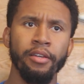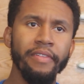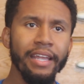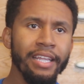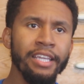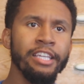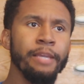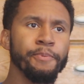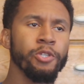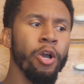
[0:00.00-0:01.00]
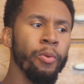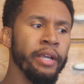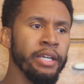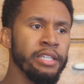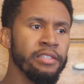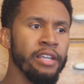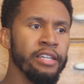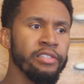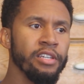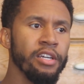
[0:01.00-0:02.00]
Then he keeps going and he
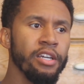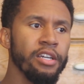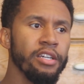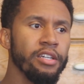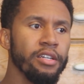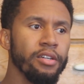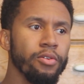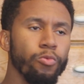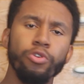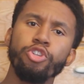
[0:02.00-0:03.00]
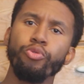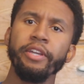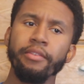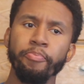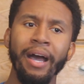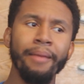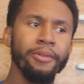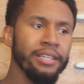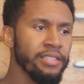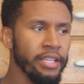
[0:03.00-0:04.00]
says, will you read the Bible?
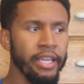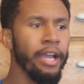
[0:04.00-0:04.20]
I said, yeah,